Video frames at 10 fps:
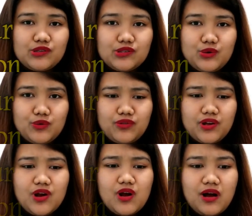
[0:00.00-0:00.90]
So
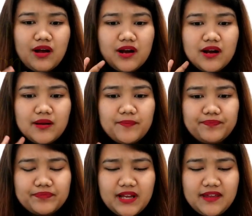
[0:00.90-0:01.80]
there are,
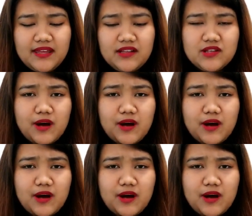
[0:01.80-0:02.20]
I think,